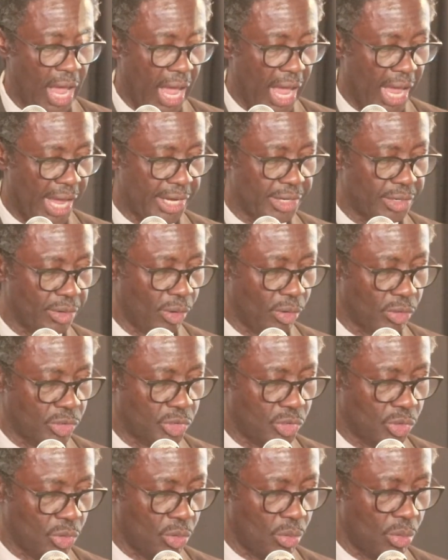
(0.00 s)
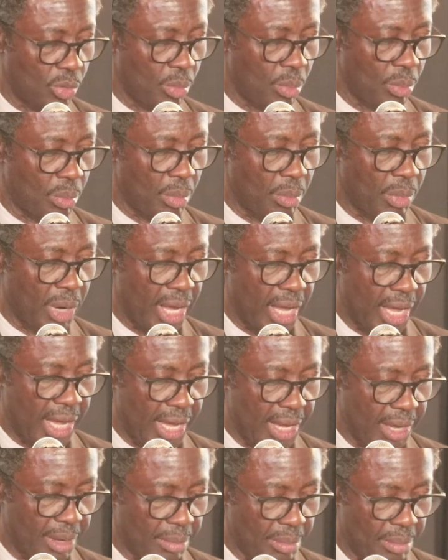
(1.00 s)
and also
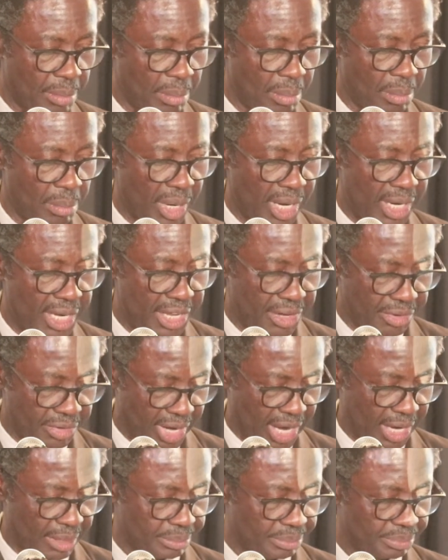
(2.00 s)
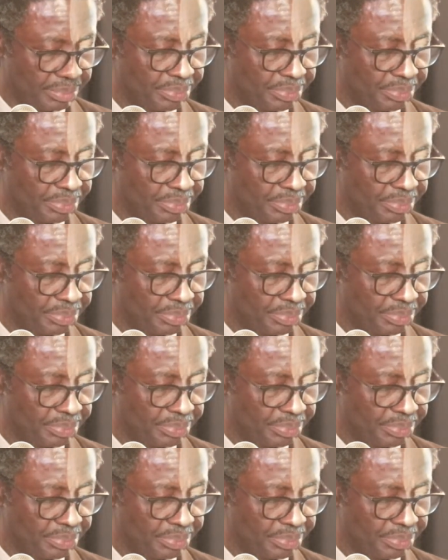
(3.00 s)
malaria.